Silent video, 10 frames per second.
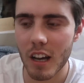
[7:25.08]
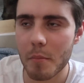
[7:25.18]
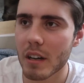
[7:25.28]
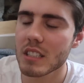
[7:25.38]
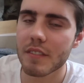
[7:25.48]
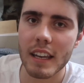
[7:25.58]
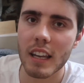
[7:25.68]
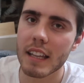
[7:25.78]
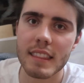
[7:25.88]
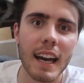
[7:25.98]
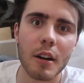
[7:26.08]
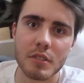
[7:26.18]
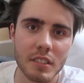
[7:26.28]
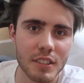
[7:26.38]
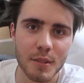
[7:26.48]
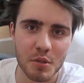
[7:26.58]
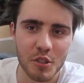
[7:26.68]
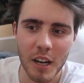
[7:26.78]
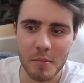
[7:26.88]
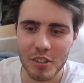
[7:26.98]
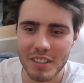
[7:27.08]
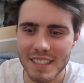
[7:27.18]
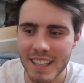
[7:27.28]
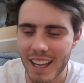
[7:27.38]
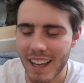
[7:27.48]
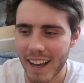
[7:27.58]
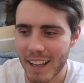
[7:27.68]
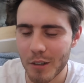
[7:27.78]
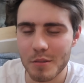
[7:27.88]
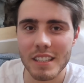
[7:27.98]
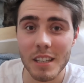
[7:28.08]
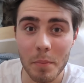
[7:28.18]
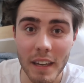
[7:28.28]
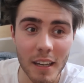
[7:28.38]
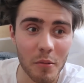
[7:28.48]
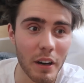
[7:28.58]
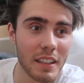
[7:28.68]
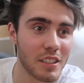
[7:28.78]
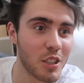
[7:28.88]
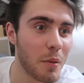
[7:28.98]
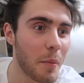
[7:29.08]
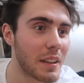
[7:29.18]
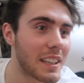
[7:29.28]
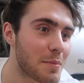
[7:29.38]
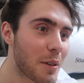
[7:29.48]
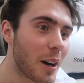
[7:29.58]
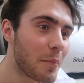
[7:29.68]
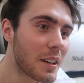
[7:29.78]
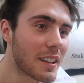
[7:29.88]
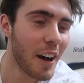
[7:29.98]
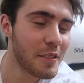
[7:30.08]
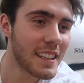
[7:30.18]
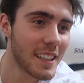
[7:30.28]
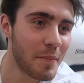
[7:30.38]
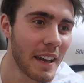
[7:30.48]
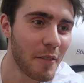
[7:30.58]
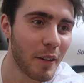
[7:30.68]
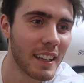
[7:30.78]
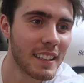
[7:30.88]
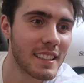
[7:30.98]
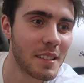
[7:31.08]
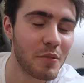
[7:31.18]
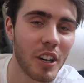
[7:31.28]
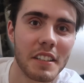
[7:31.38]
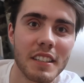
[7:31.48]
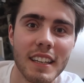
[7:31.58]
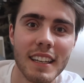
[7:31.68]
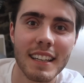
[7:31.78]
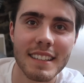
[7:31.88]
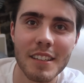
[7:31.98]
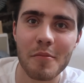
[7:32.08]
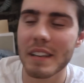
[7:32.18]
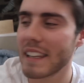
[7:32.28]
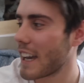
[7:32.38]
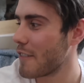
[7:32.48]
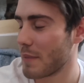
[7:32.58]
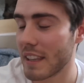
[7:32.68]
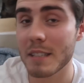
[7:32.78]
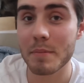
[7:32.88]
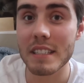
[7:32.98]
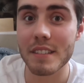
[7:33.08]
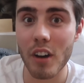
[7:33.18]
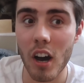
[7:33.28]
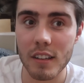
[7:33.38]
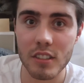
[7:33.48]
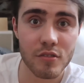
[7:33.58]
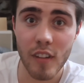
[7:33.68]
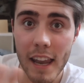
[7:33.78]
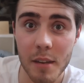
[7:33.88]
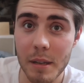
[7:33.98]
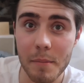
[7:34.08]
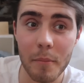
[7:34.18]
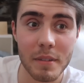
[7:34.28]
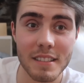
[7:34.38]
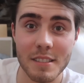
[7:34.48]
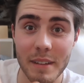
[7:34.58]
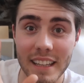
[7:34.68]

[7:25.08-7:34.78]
I must have had like 1,000 subscribers and I was at the pier once. Do you remember this, Pop? I was at the pier once in Brighton and somebody gave me this piece of art, just randomly bumped into